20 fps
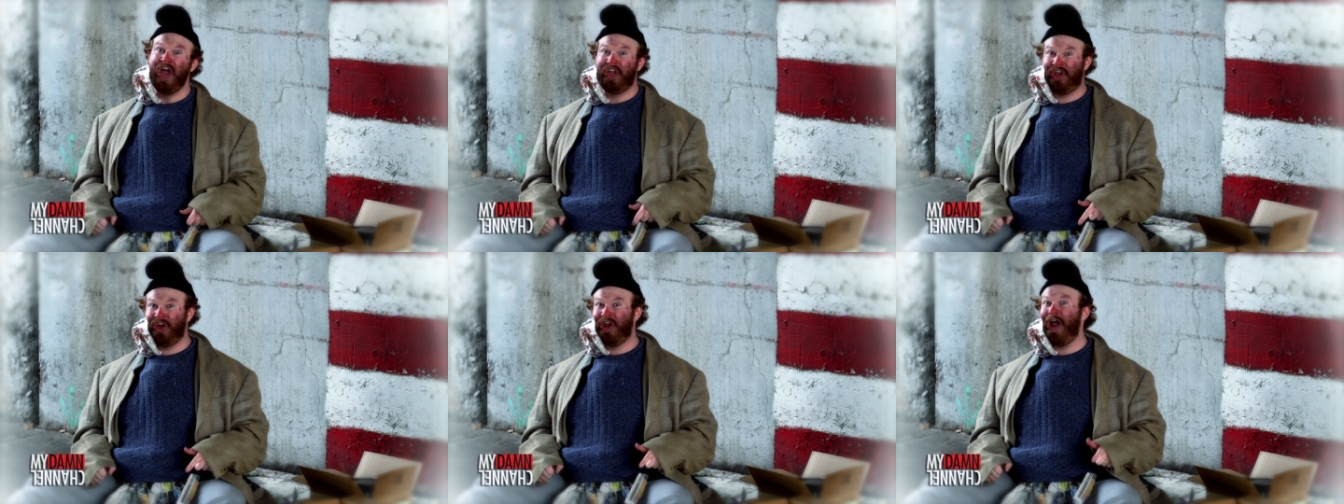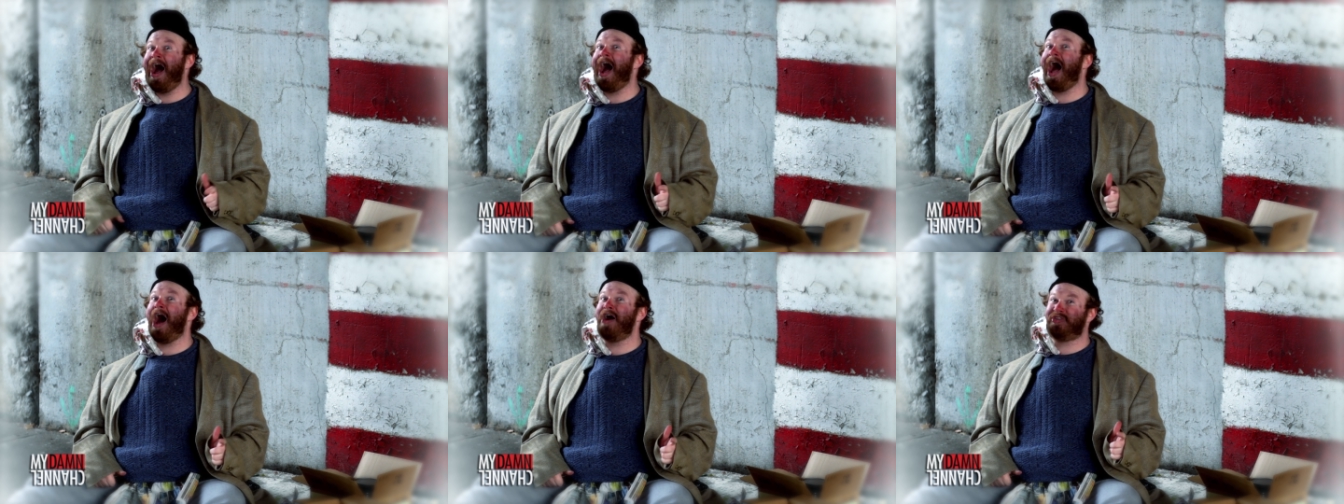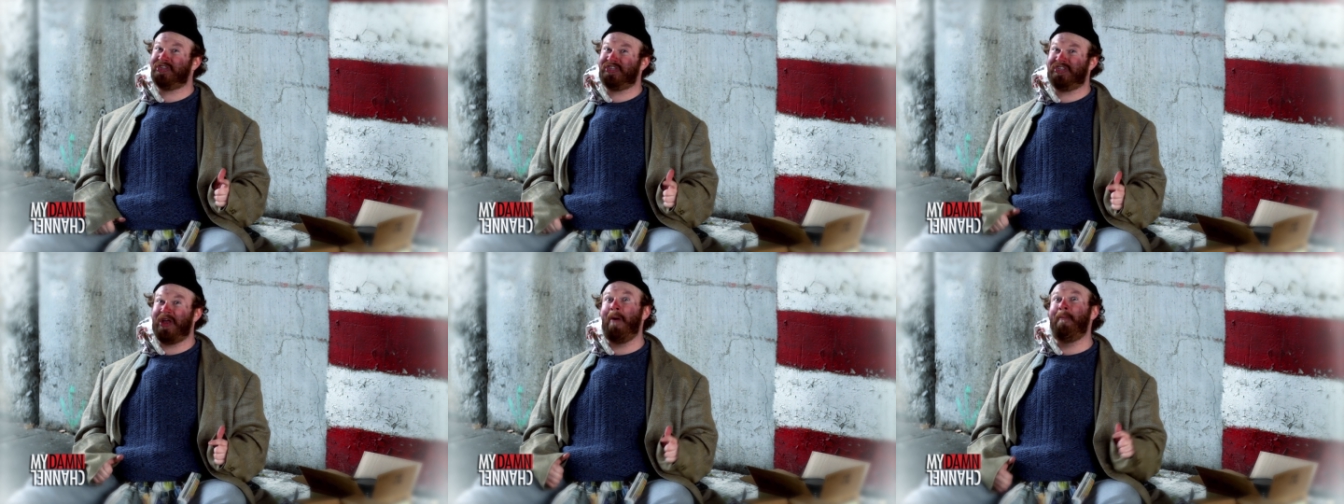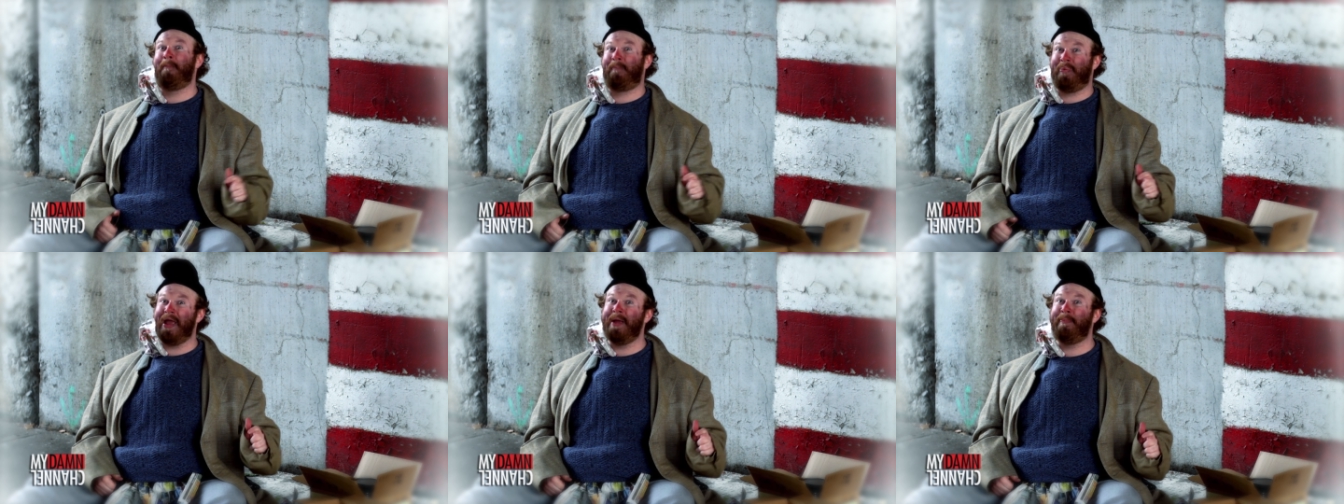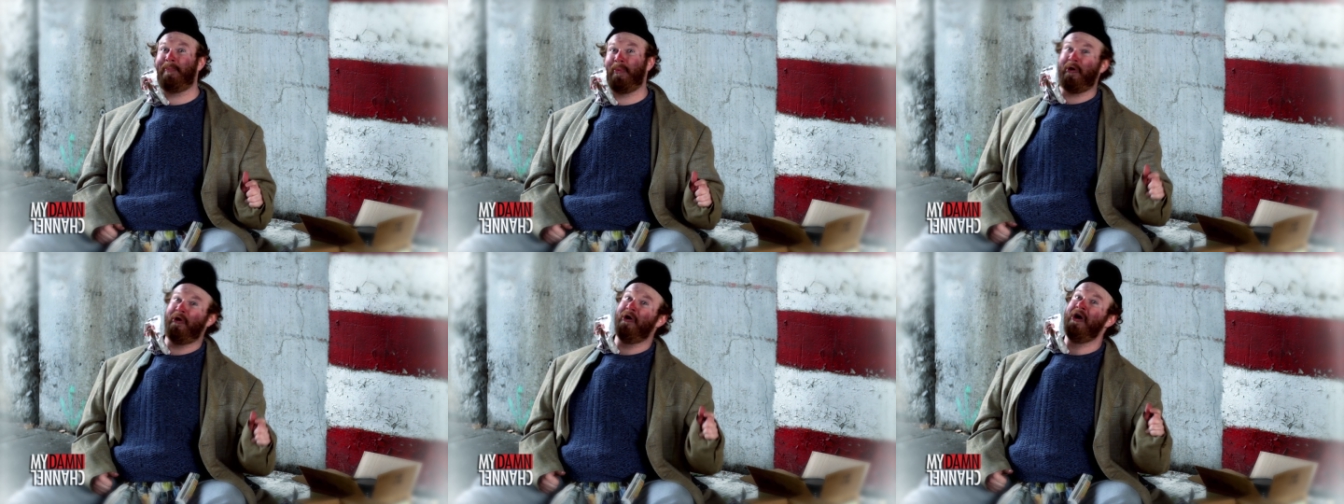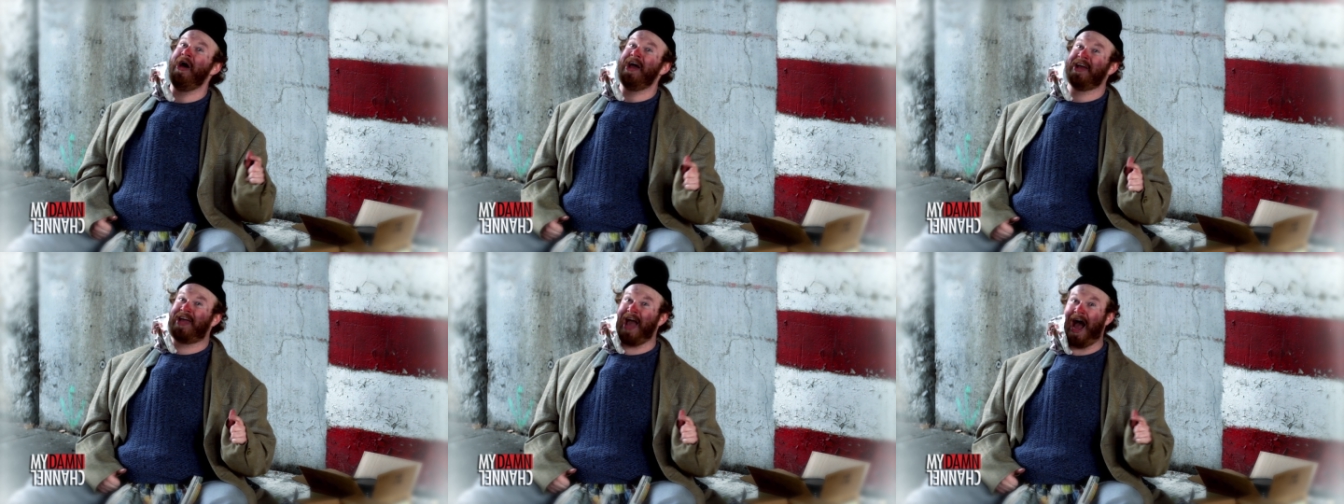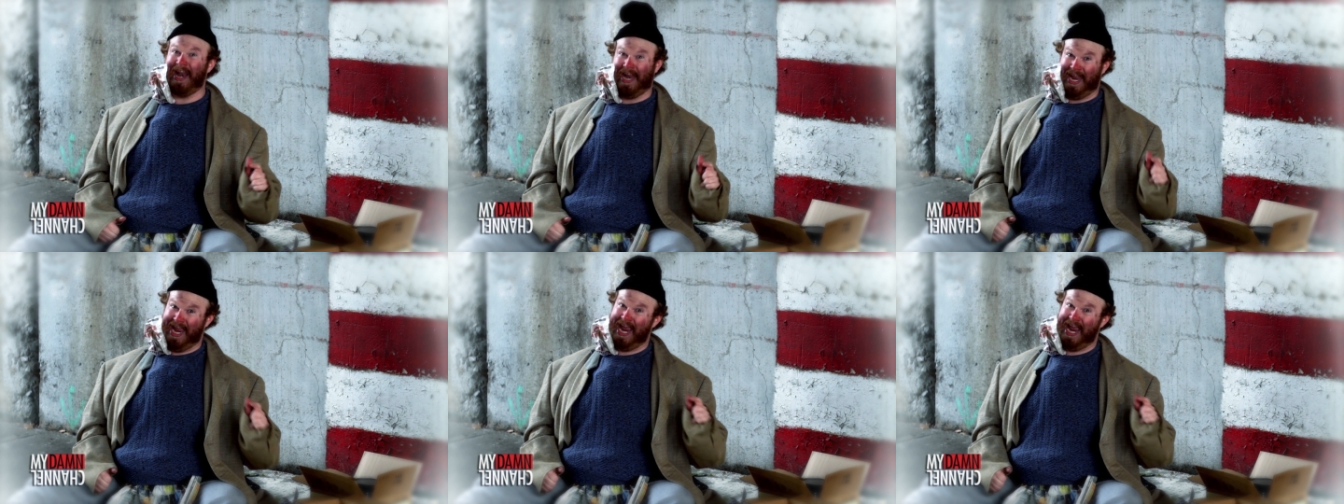You know how some people got